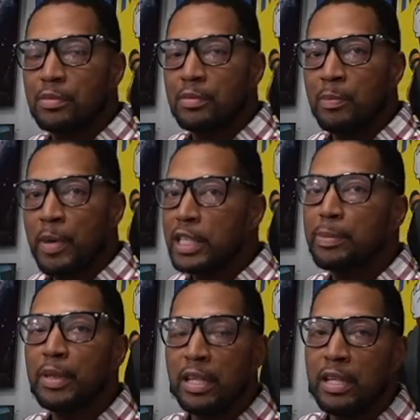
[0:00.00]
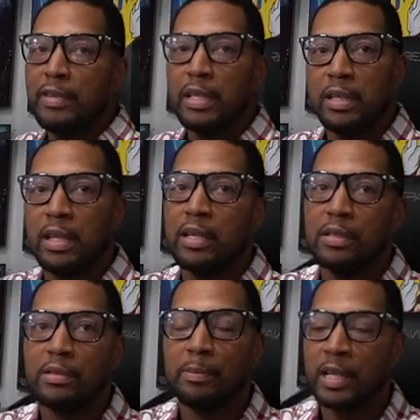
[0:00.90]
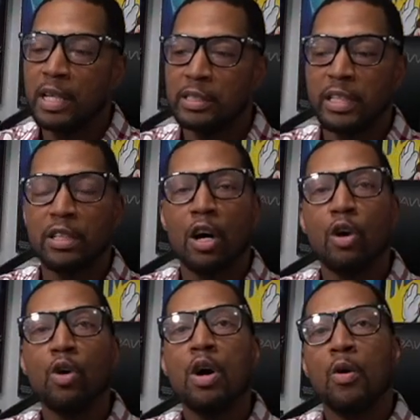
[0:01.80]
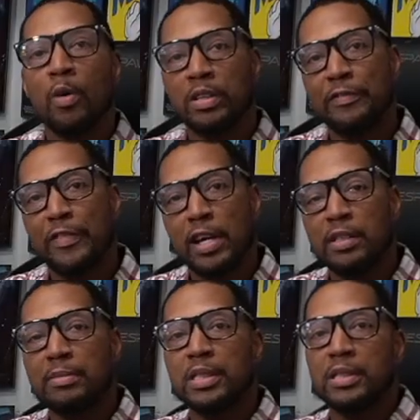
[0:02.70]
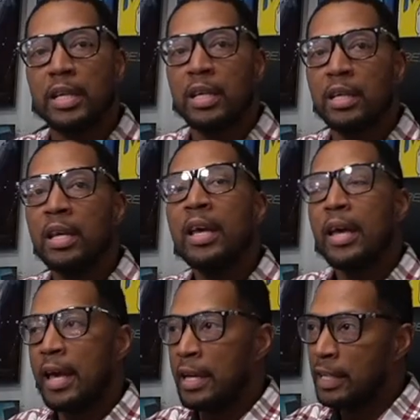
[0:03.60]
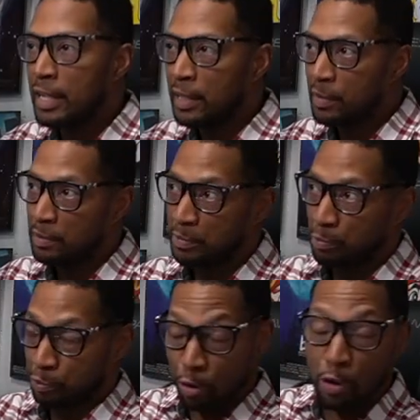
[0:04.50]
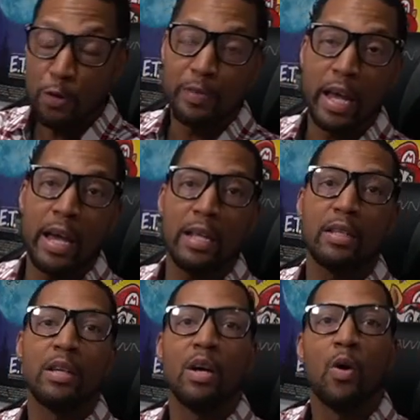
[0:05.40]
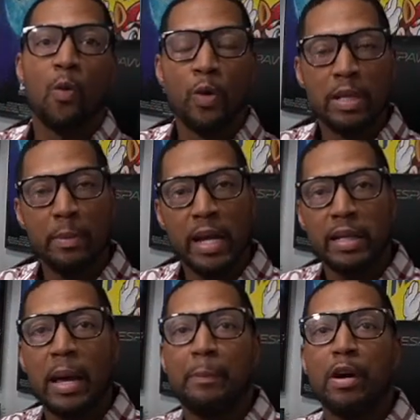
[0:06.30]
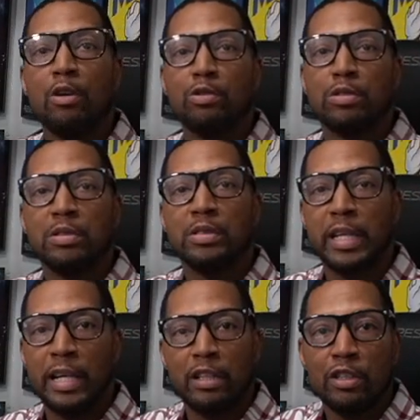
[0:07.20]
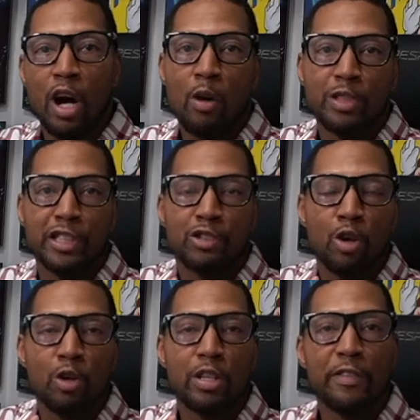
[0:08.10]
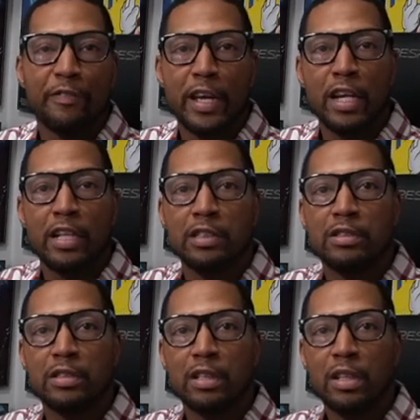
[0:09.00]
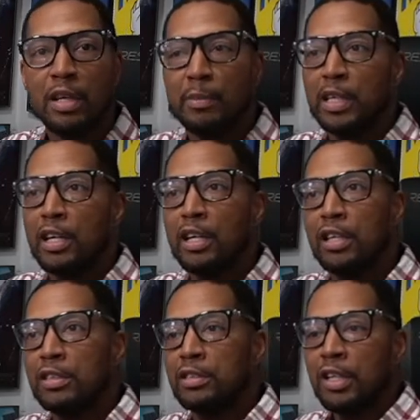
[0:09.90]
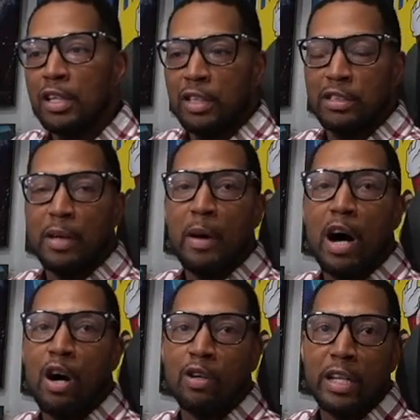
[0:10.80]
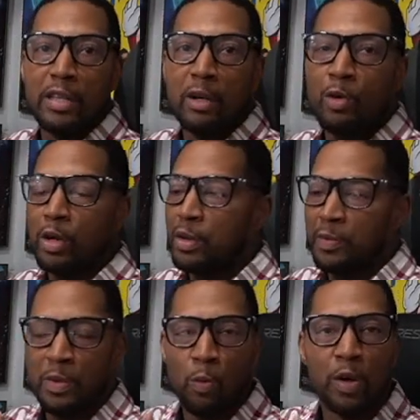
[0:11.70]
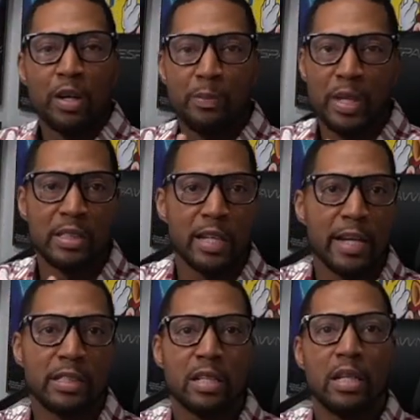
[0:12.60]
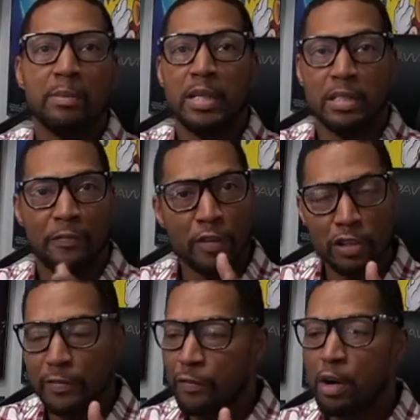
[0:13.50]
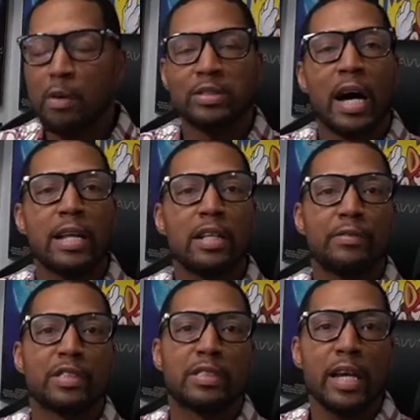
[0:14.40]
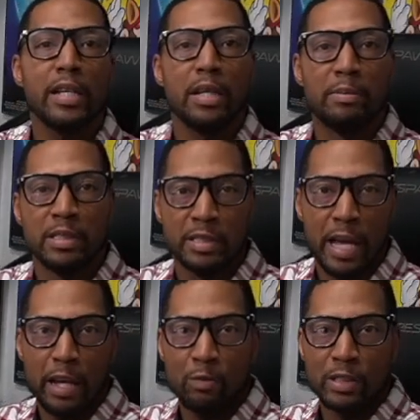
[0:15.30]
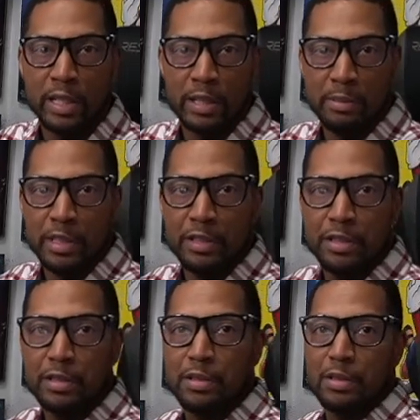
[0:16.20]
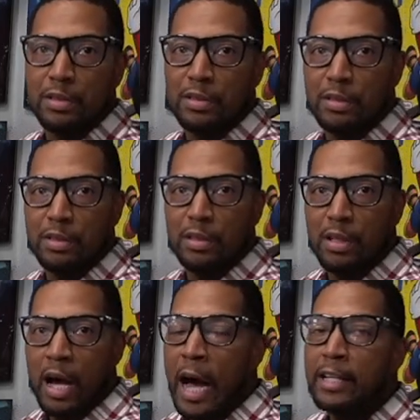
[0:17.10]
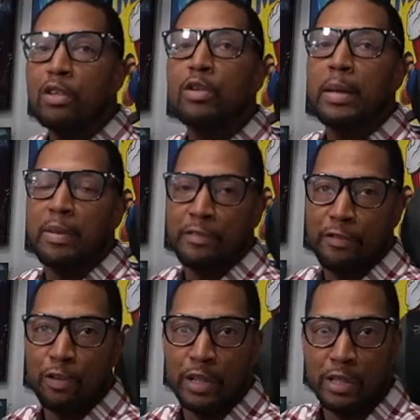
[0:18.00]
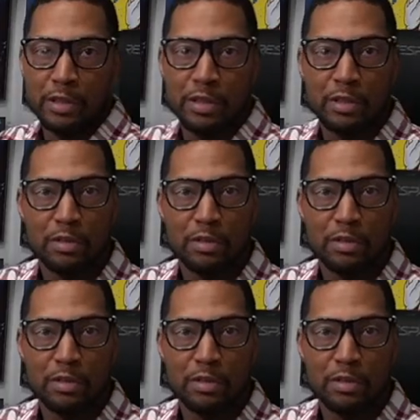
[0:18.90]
Best believe he did, because he know what the fandom is saying, and he proved that when he made that post saying, you know, I was just trolling the fans because somehow they think me and Zach is enemies. And first and foremost, I never said him and Zach was enemies. I knew they've been friends.